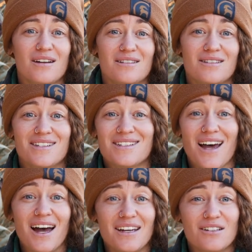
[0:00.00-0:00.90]
is
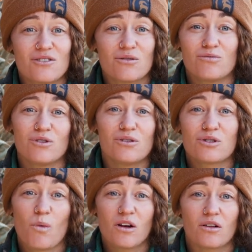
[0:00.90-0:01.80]
designed to
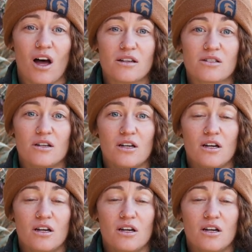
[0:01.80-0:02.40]
reduce water loss.